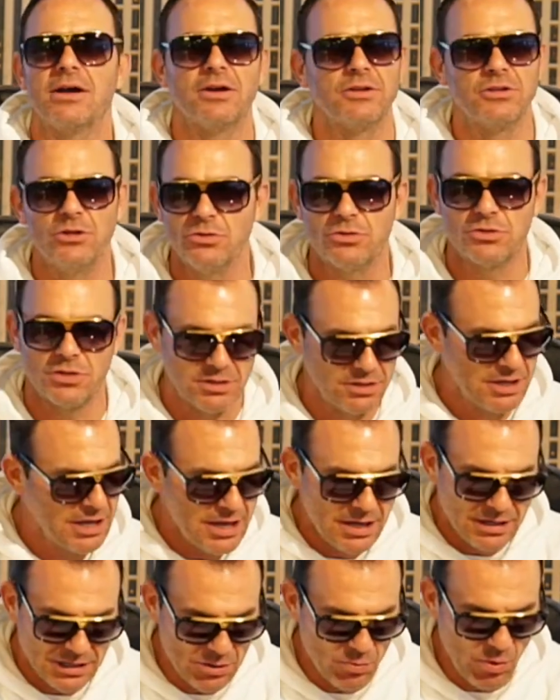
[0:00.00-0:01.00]
on Houston.
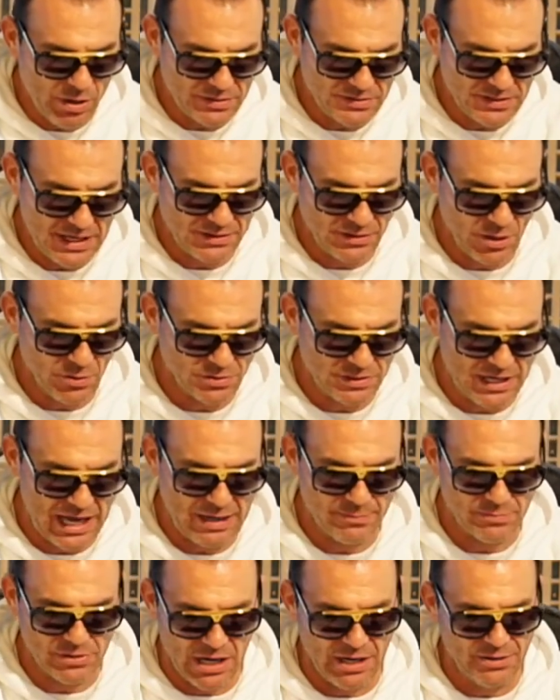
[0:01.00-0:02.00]
You want to take those
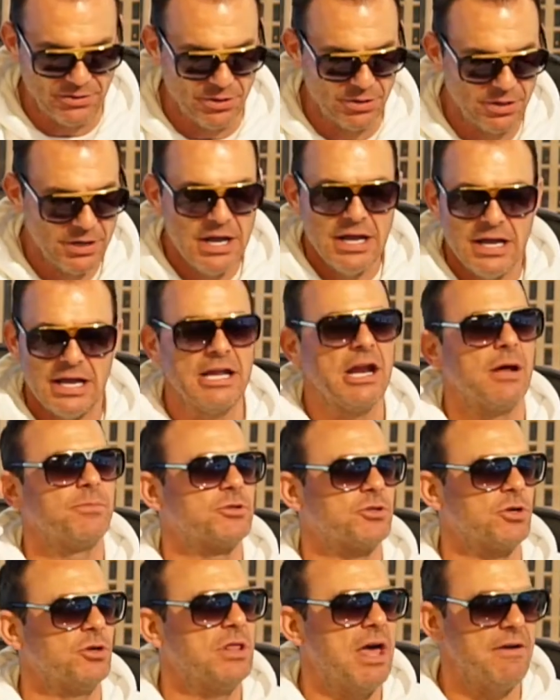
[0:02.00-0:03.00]
games under, and I'm
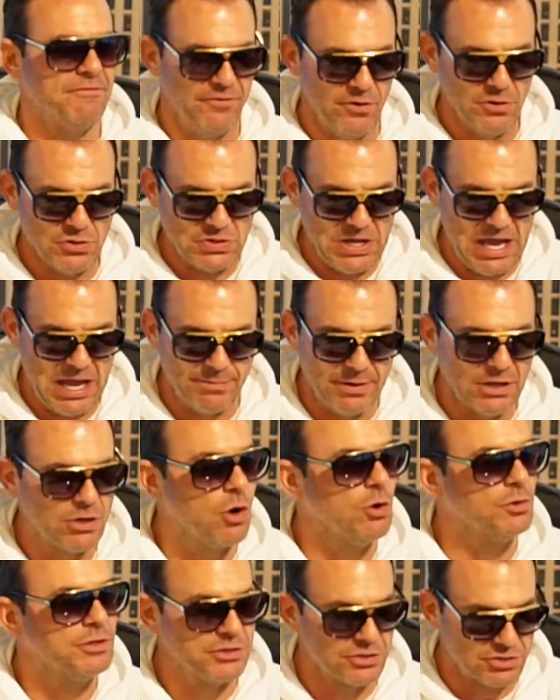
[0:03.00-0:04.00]
sure that first game in
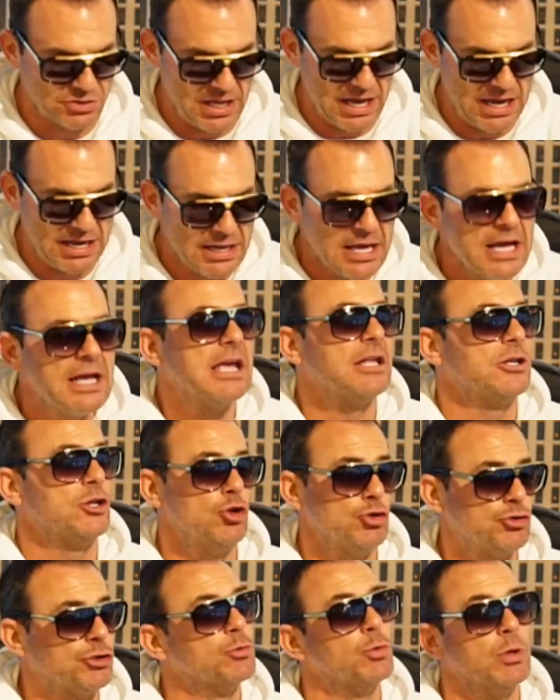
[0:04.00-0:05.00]
Golden State in
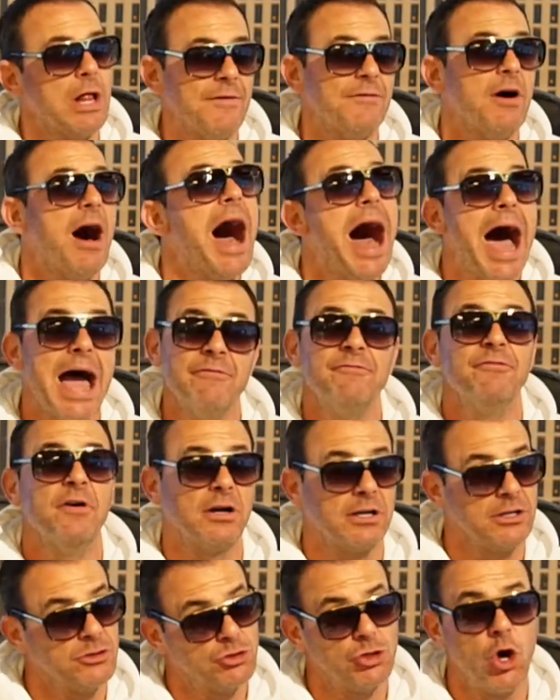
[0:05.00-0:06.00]
Houston will have a high
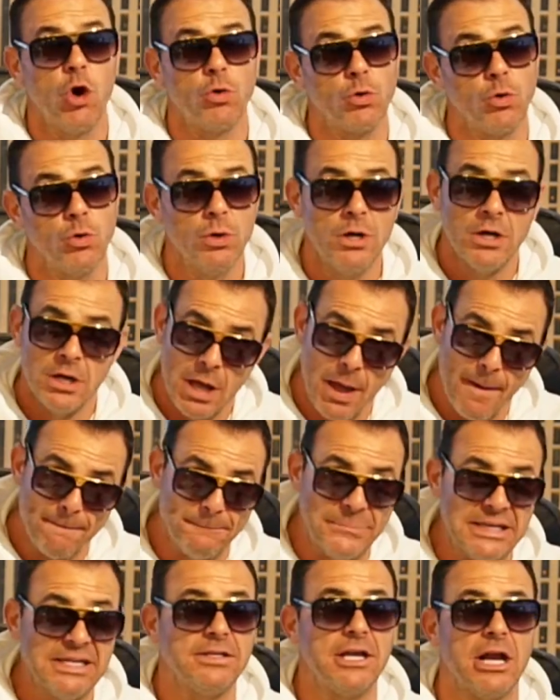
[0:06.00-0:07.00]
fucking total. Yeah
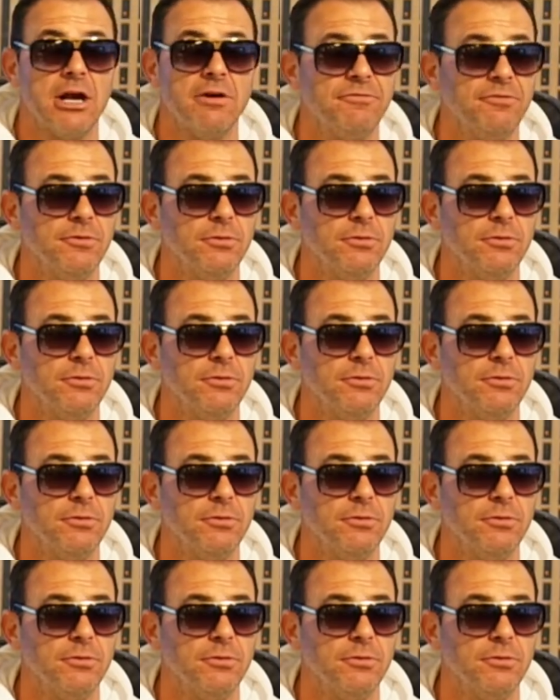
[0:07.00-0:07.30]
be That's careful. that